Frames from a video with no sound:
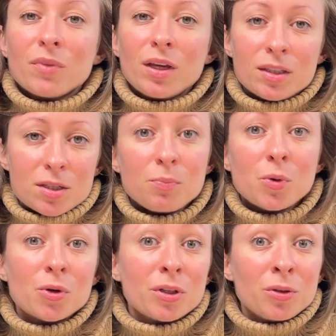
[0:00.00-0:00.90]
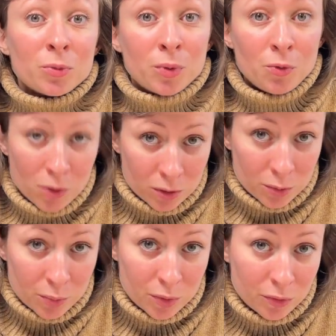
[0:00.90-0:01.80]
It's important to be
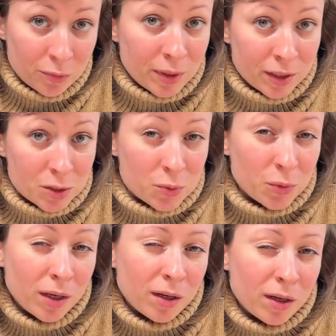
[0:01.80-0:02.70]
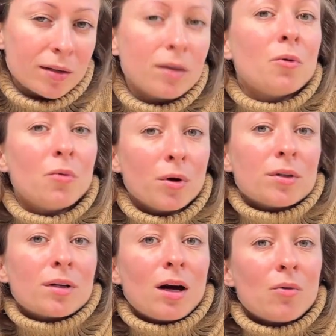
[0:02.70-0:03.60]
waterproof because we are adding
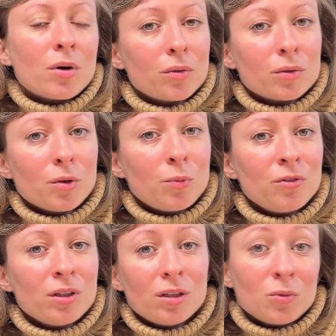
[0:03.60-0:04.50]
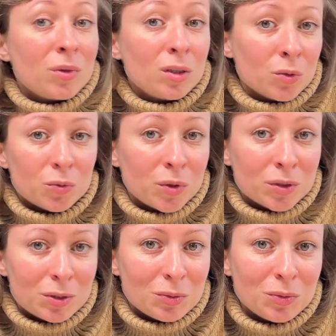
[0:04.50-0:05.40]
watercolor on top of it and we don't
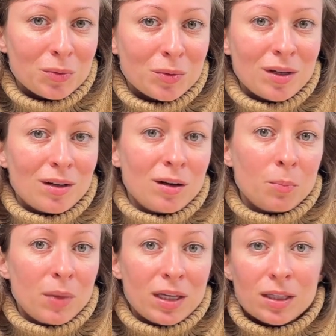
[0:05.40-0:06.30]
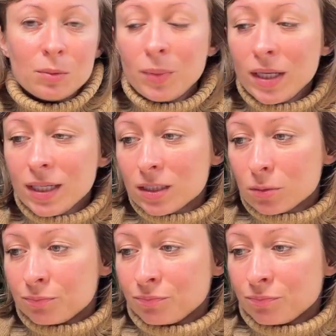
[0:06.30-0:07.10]
want to make it bleed.